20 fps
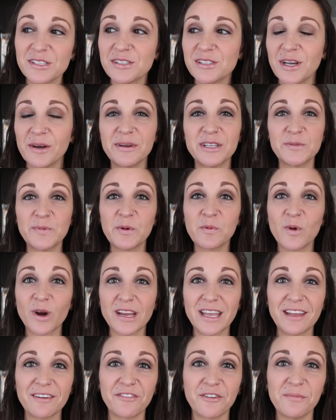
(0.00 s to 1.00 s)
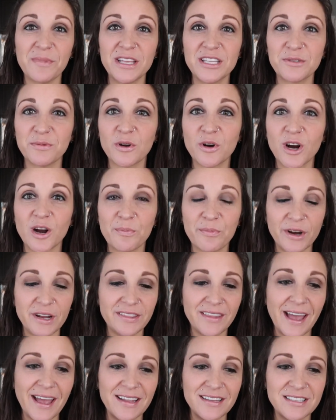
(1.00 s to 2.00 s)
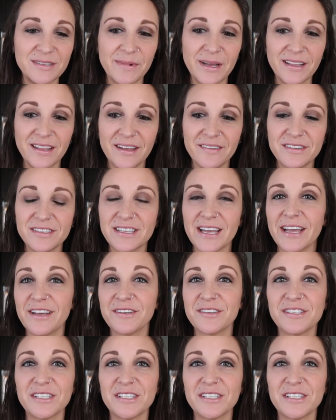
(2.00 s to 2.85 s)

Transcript: So it's been working for me to incorporate that into my lifestyle.